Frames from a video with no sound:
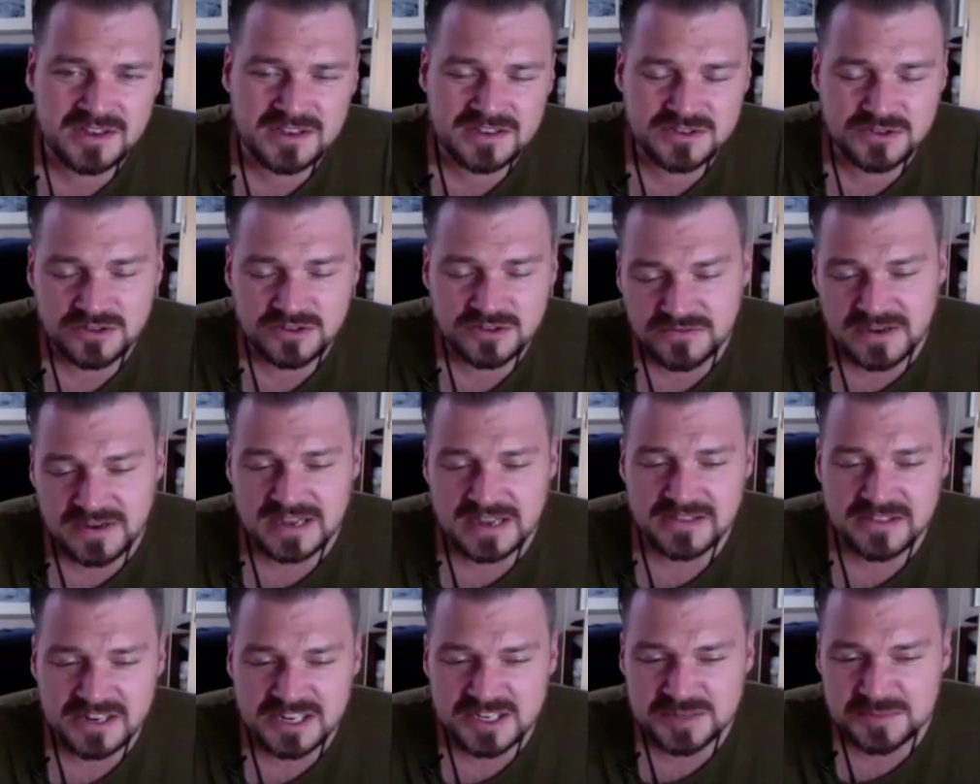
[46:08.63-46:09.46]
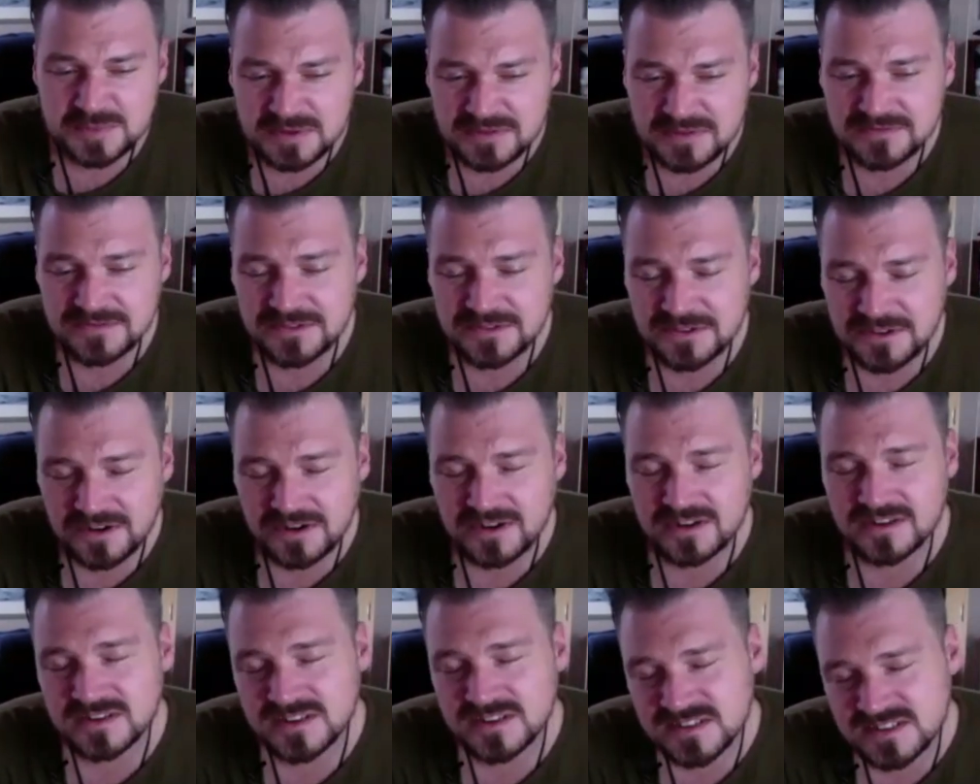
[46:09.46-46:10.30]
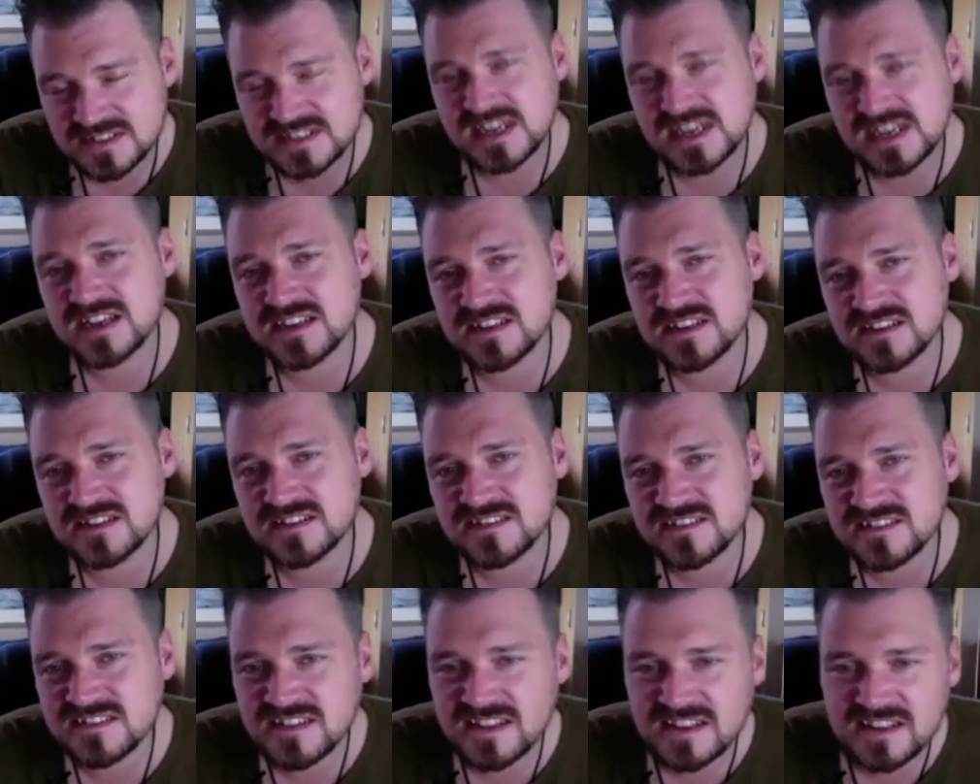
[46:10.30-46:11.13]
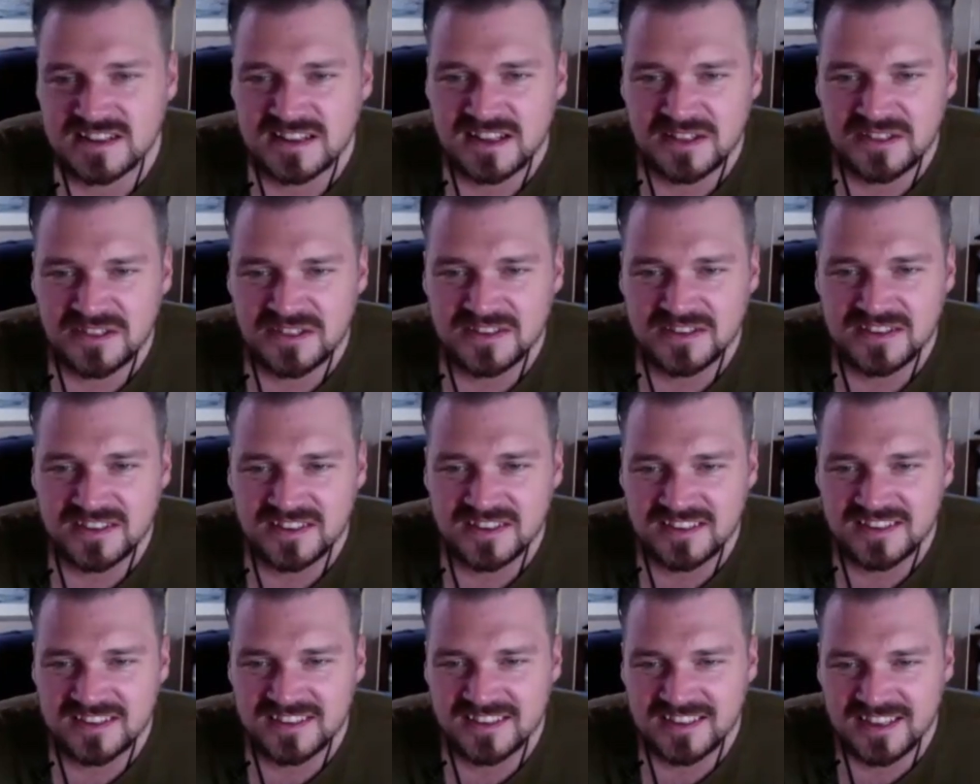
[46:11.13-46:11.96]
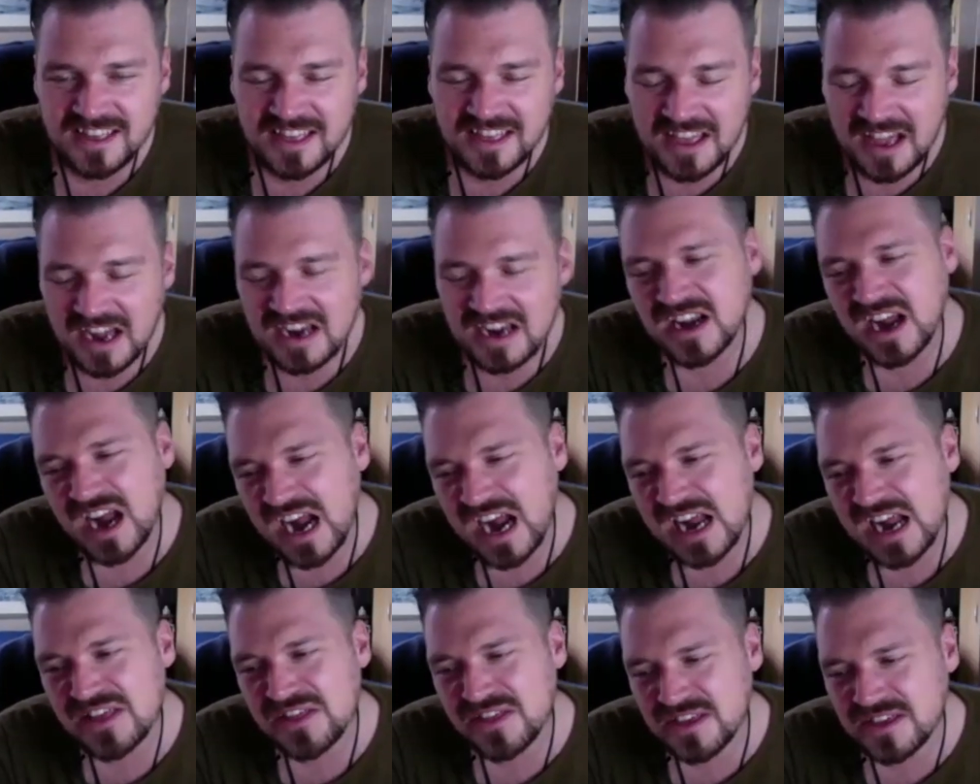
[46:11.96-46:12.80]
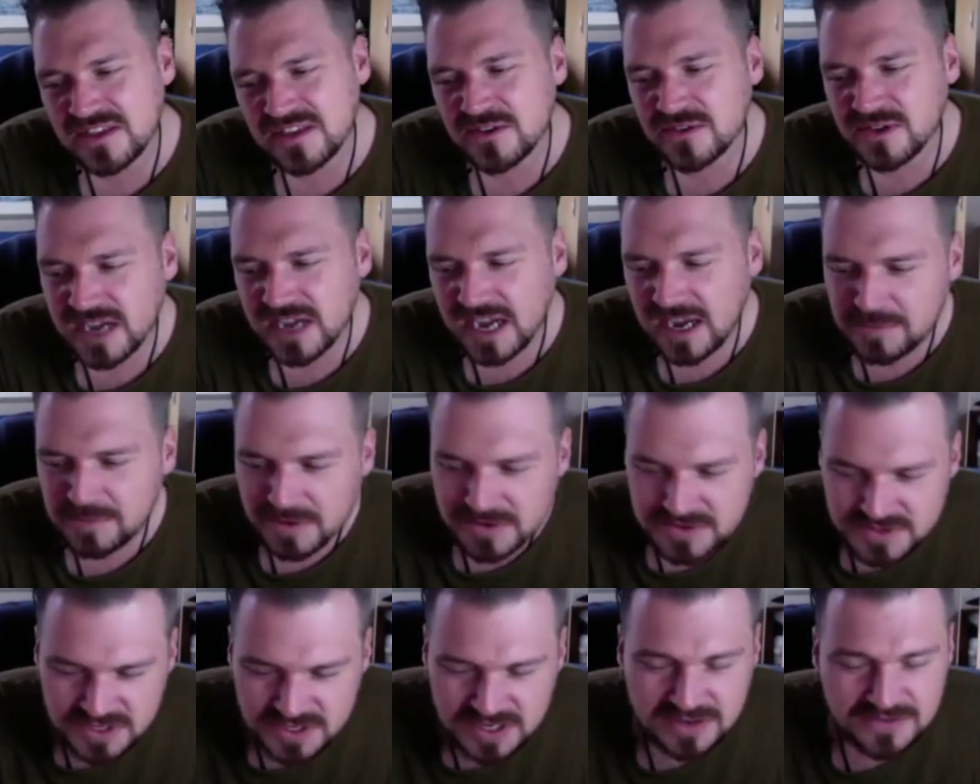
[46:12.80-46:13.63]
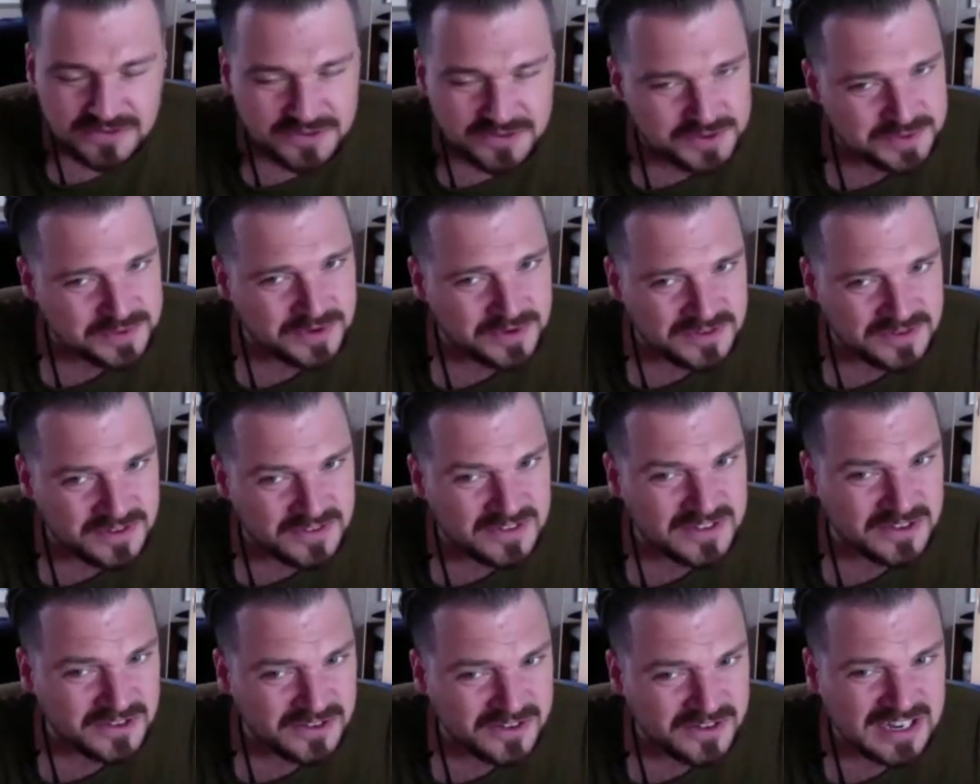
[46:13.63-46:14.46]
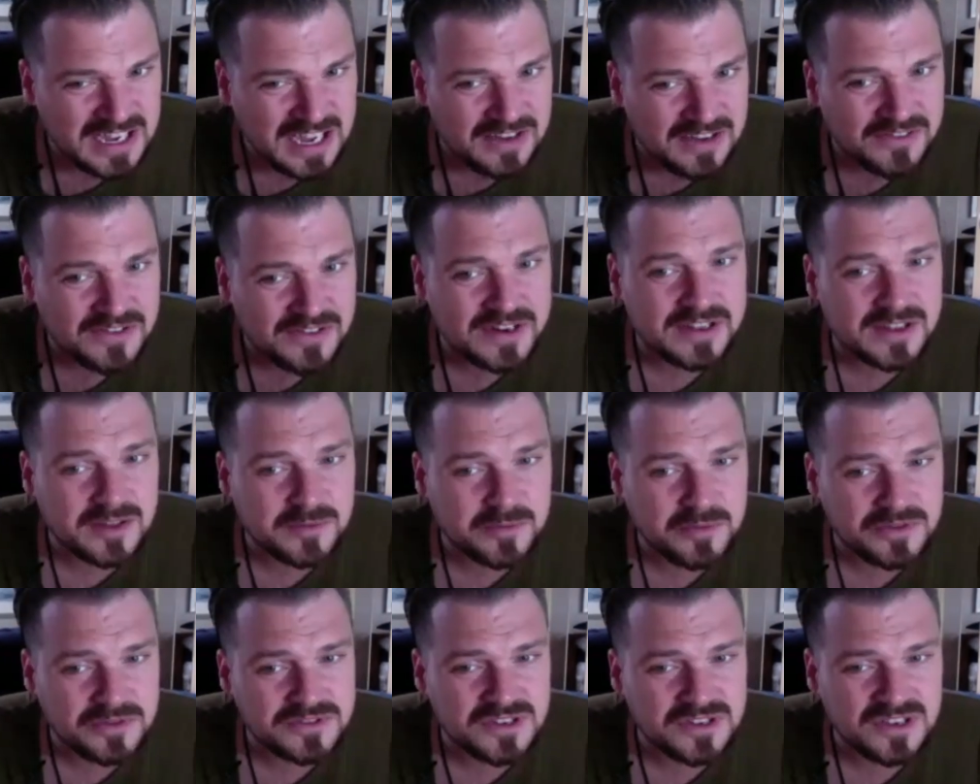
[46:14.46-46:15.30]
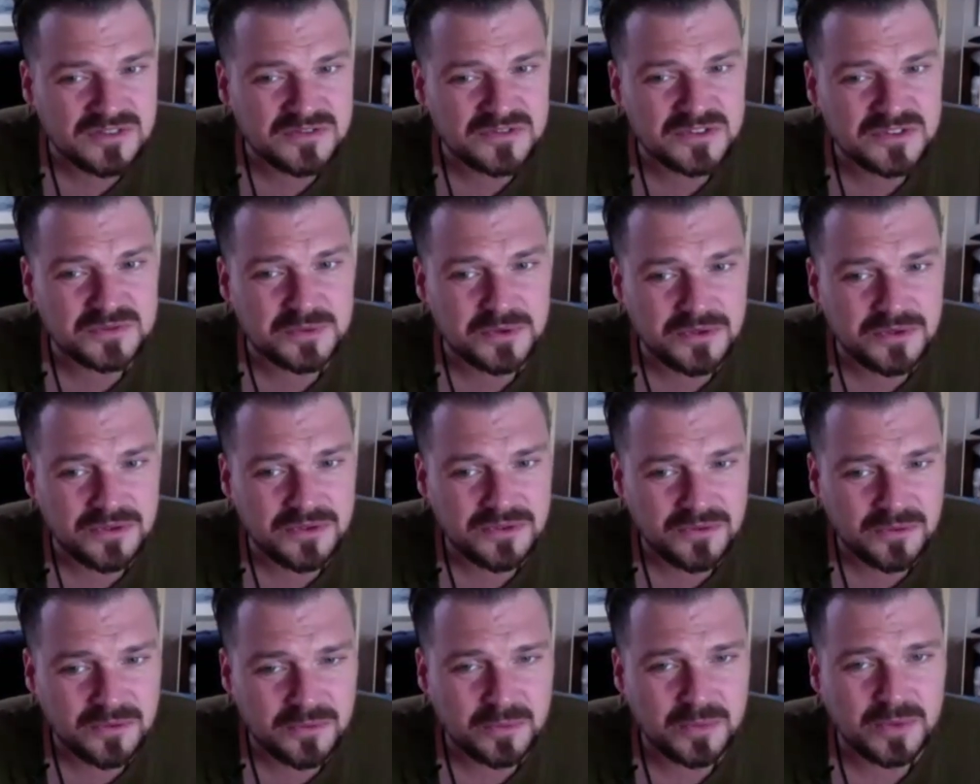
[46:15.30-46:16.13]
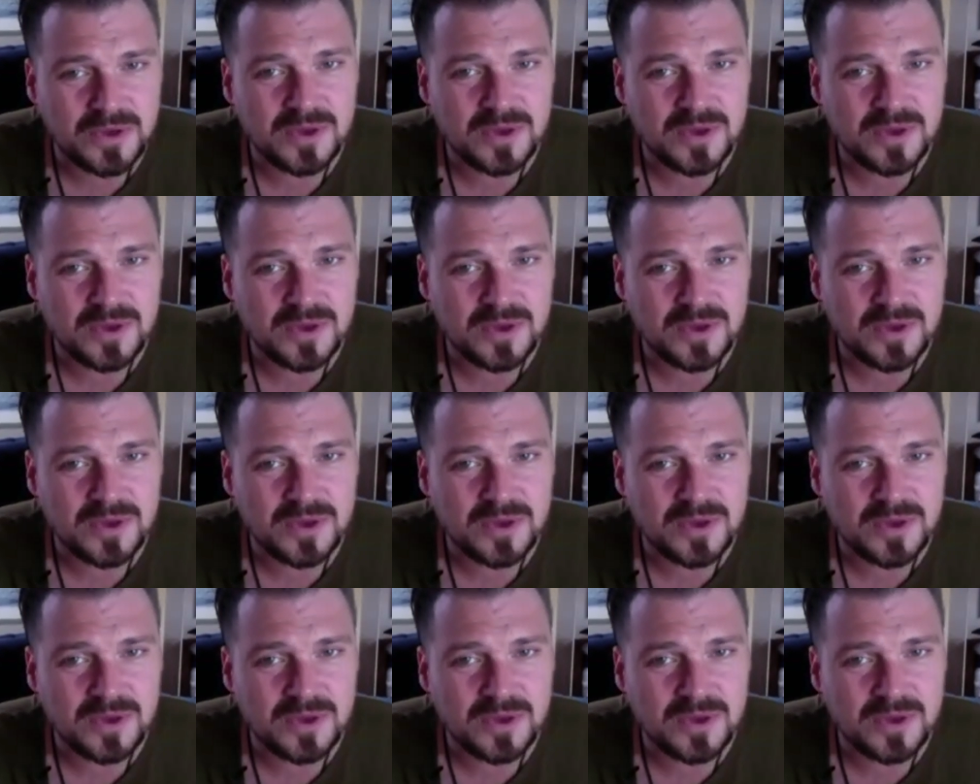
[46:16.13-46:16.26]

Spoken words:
So the fact that it's been forgotten is sad, and like I think you'll get a positive response. I think you're going to get a really positive response from